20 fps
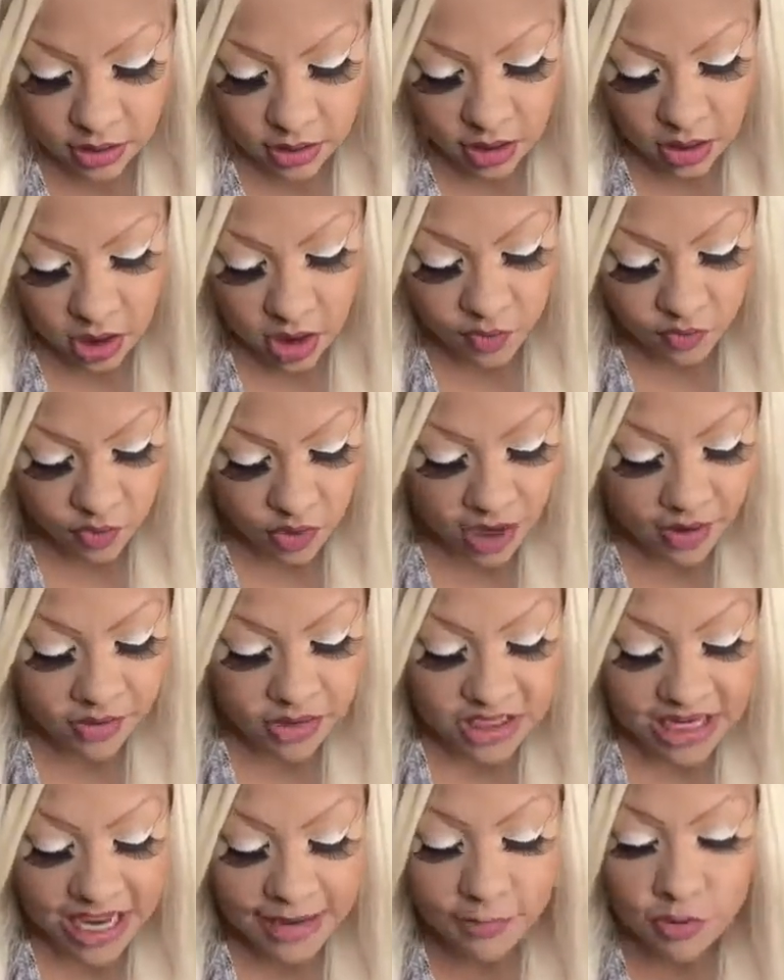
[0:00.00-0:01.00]
for how the
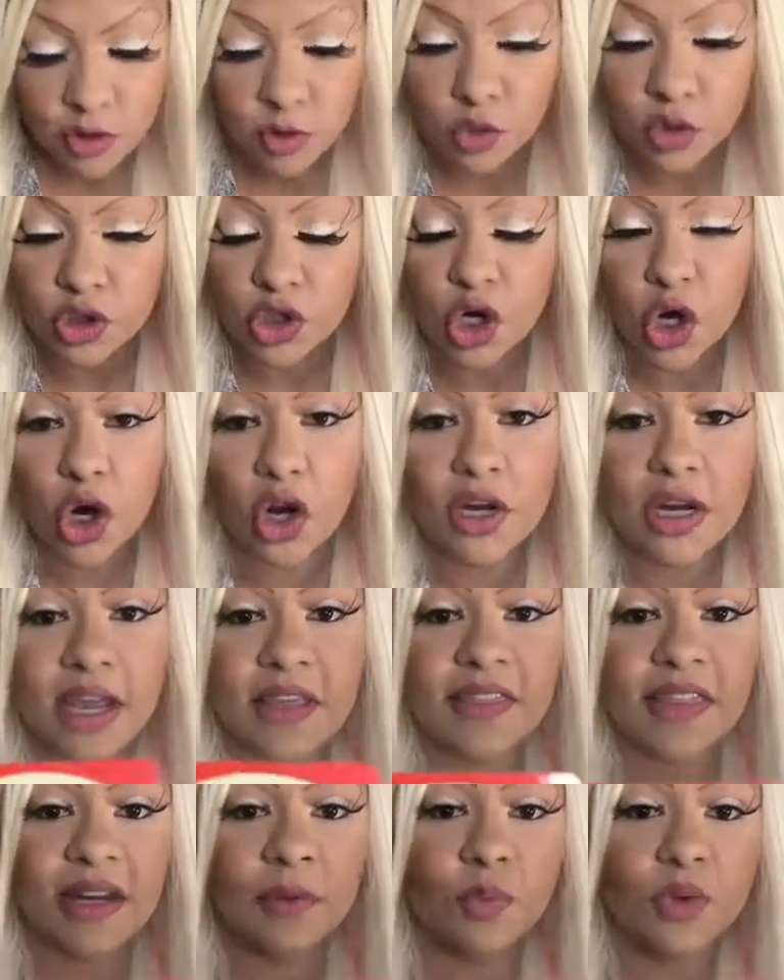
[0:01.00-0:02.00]
tables will turn.
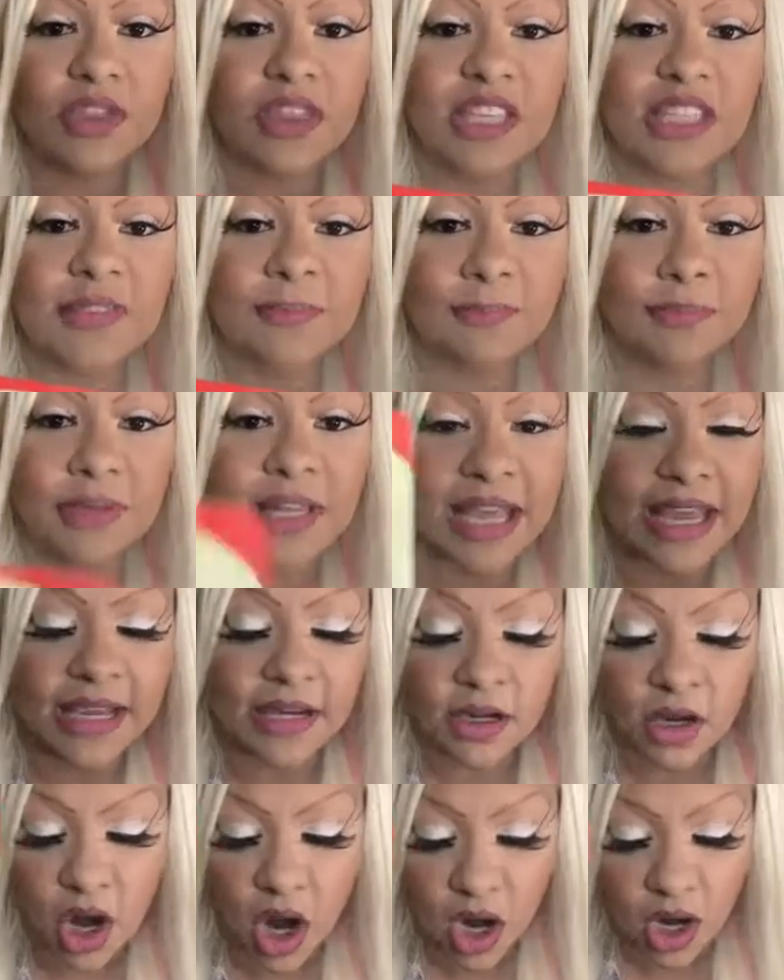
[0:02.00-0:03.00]
And then with this blank
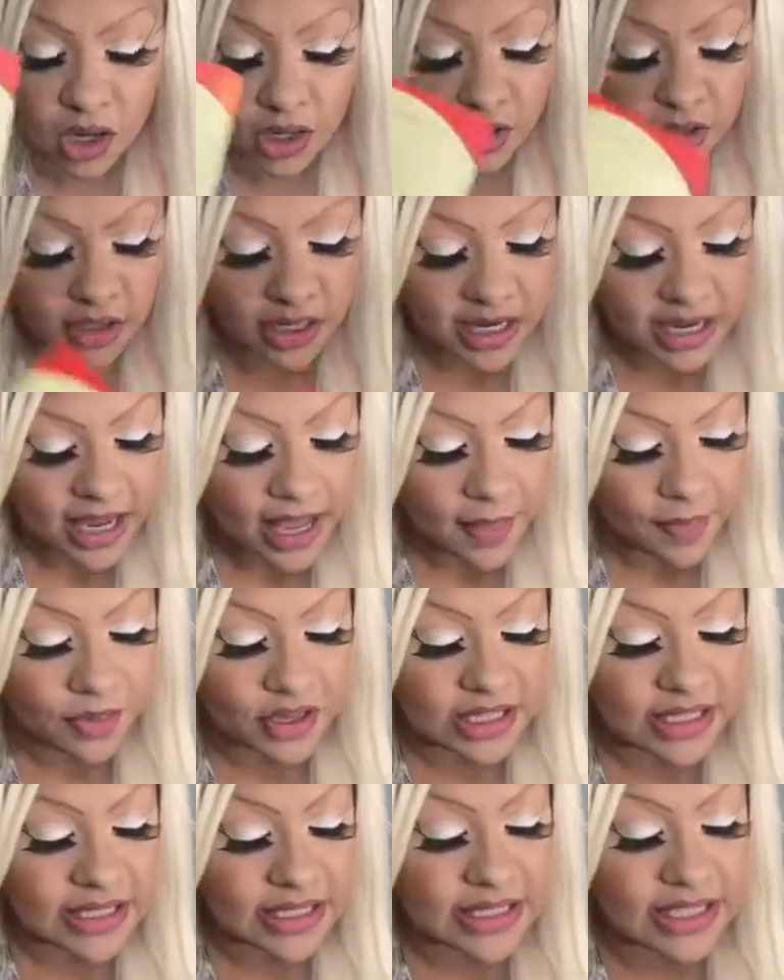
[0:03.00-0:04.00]
card,
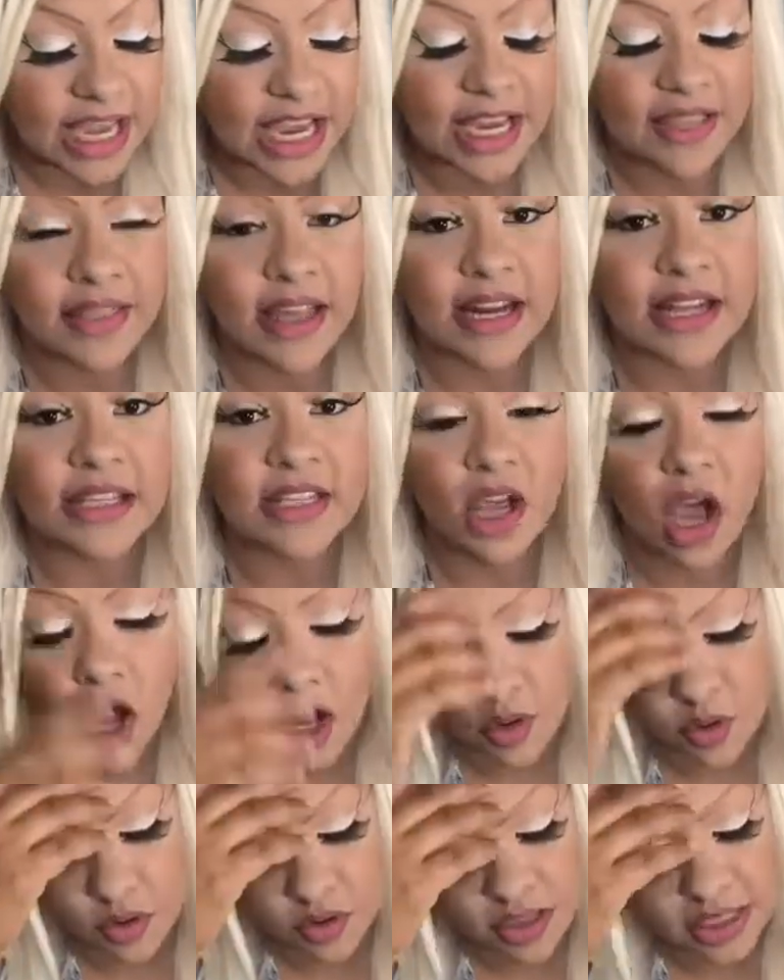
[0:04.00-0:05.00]
this is saying that it's
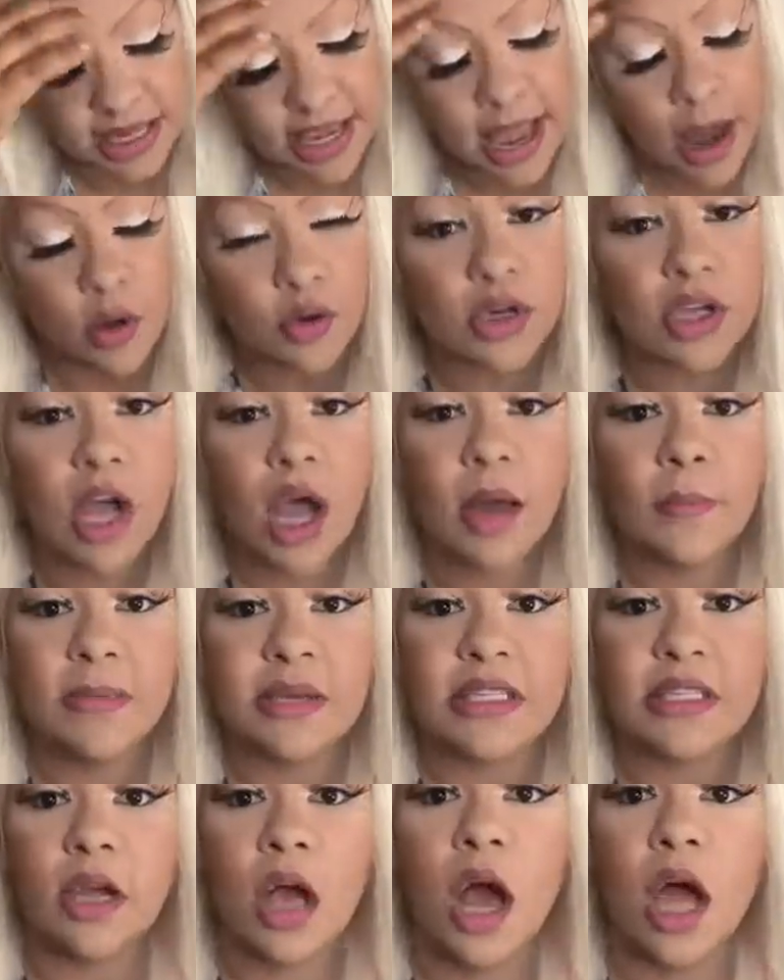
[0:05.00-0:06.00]
on the outcome
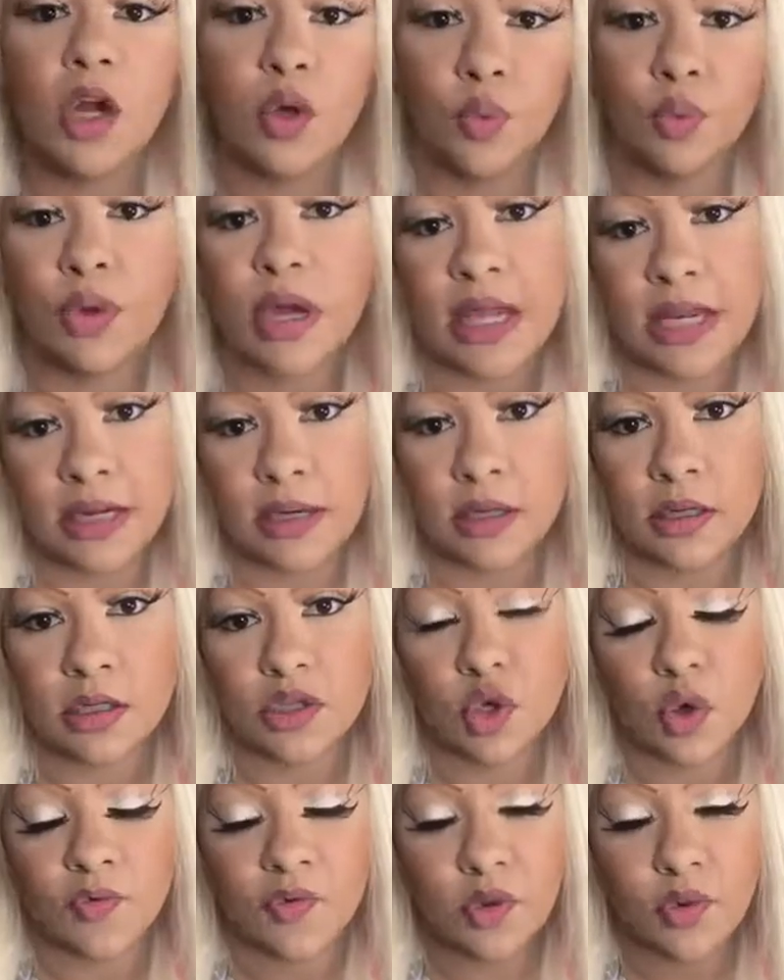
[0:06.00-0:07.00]
is unwritten.
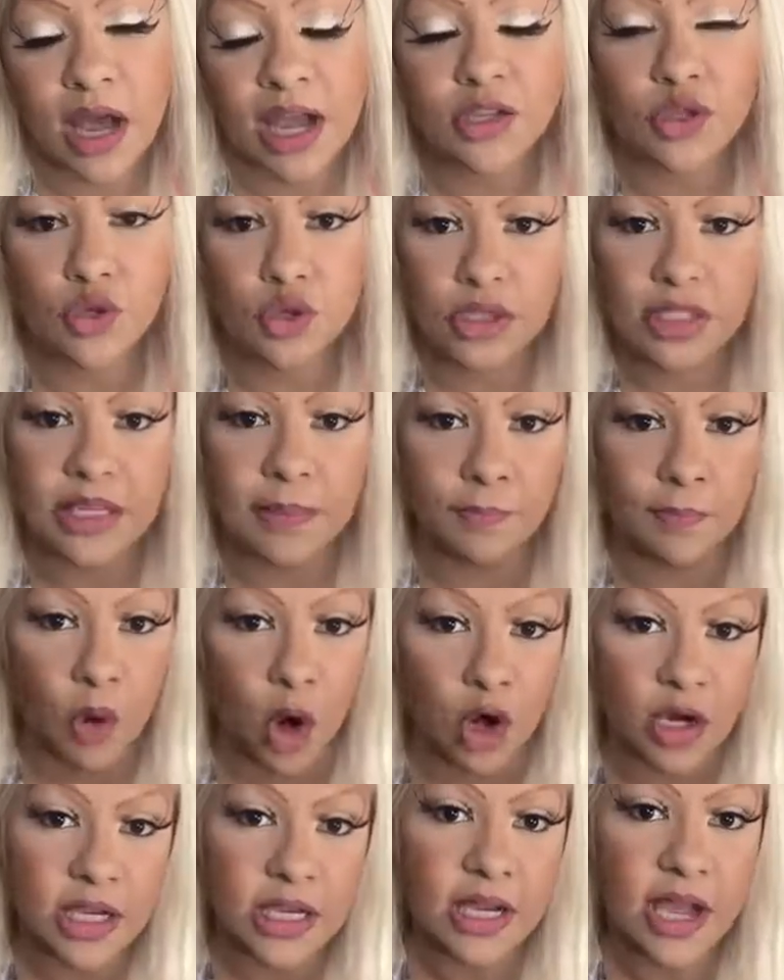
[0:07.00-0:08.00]
So if you guys are just
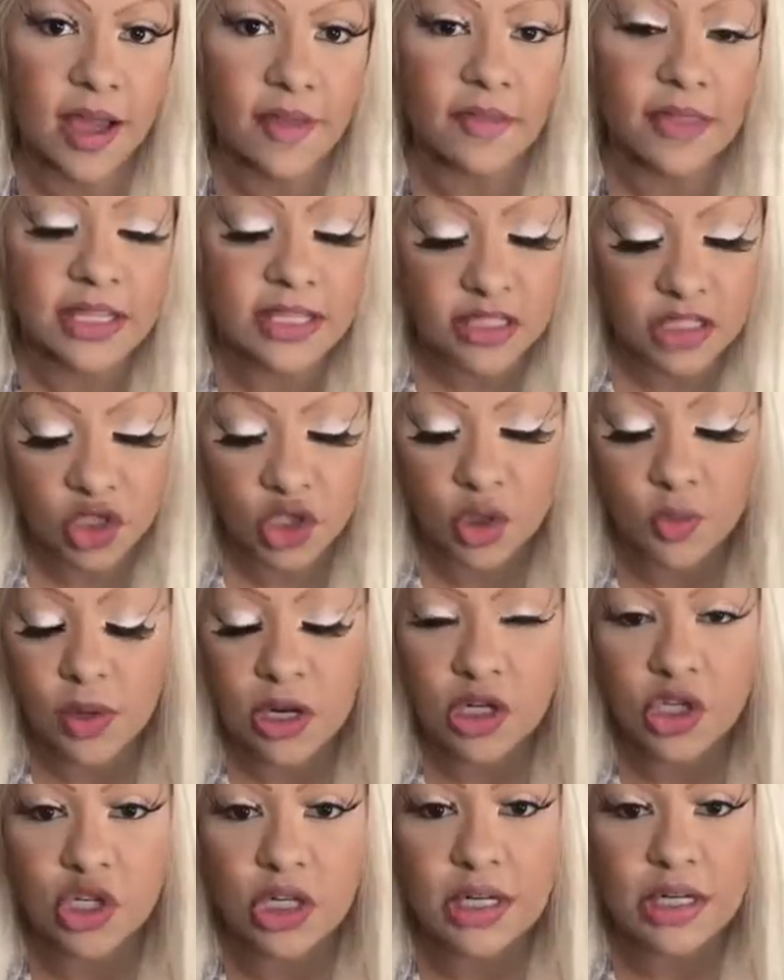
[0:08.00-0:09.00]
embarking on this
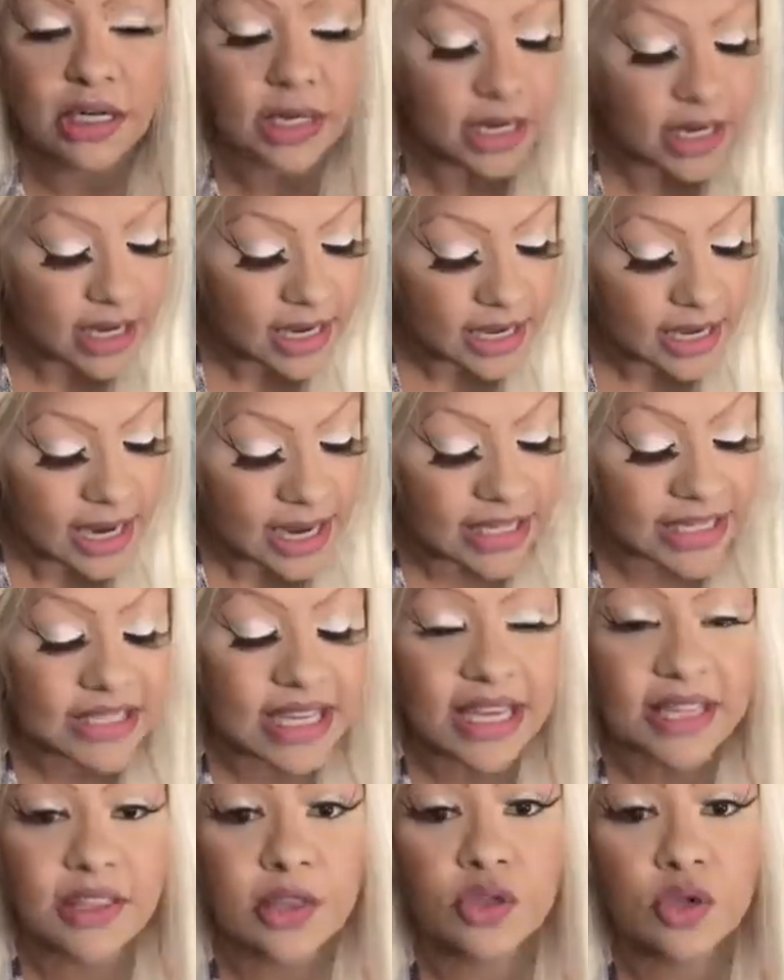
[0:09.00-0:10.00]
situation, it's
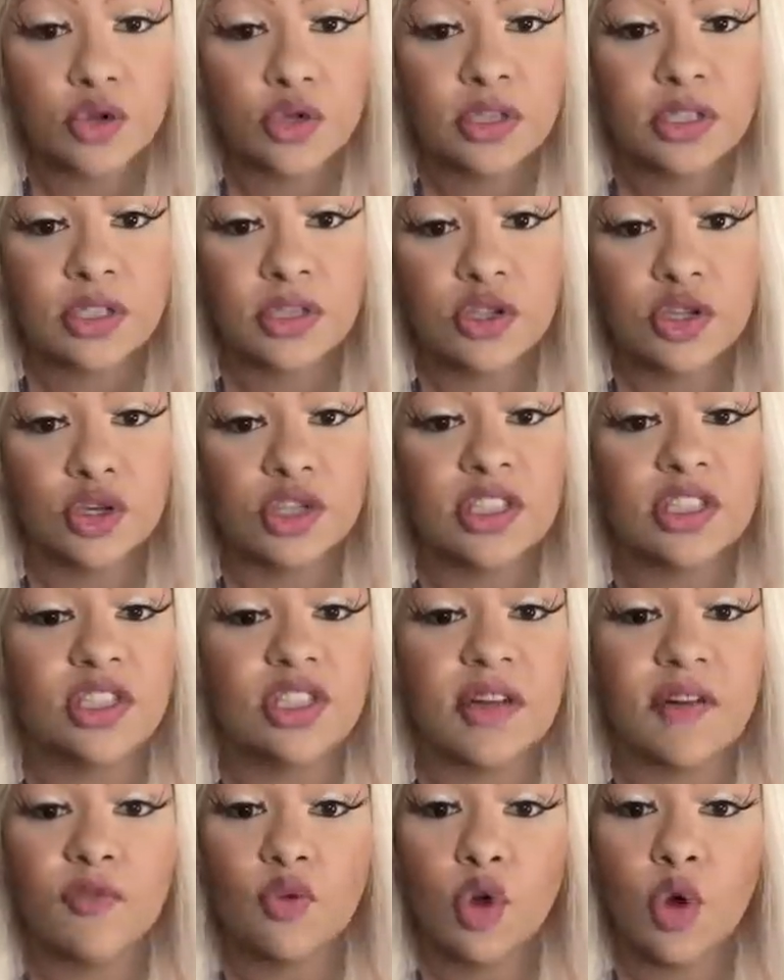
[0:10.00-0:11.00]
saying that there's there's
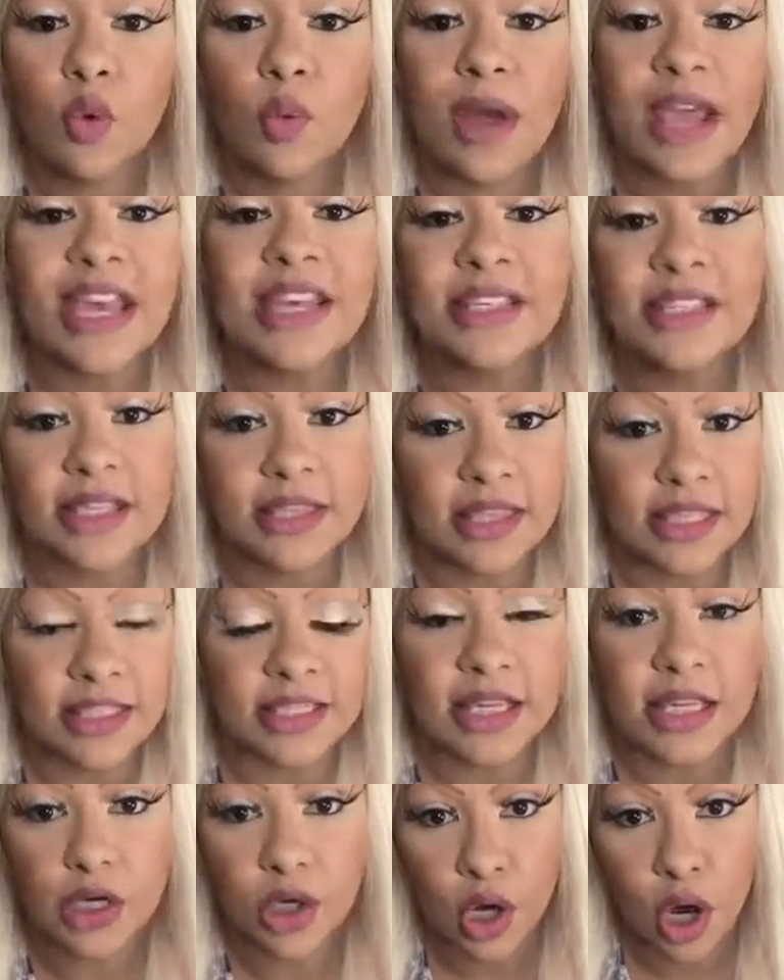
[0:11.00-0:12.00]
several ways that this
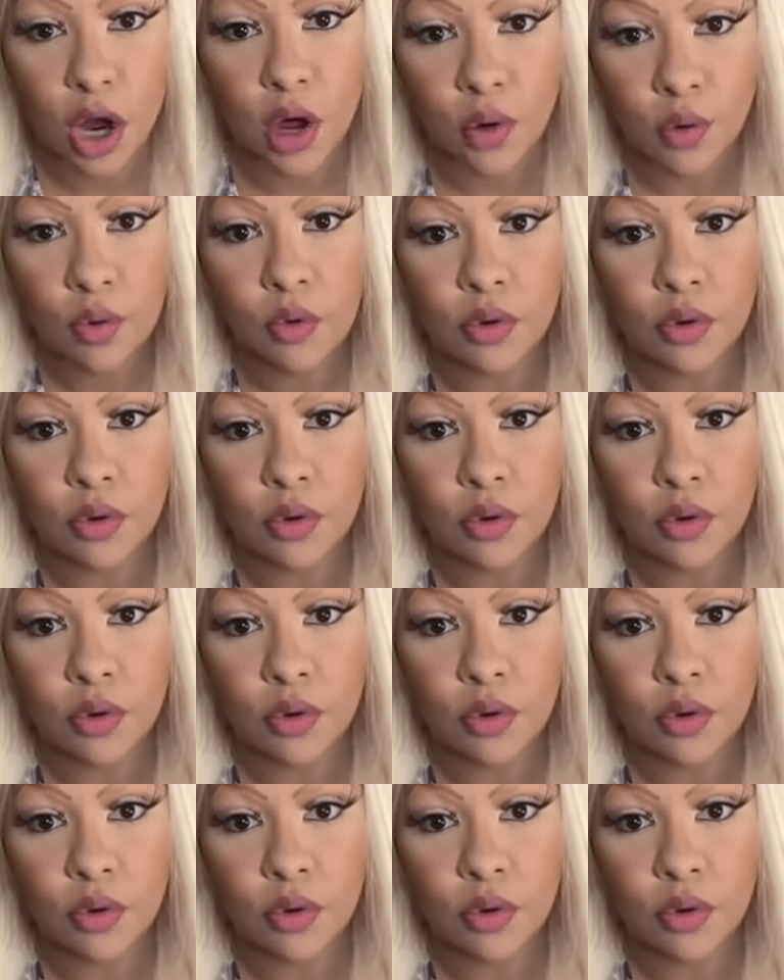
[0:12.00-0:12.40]
can go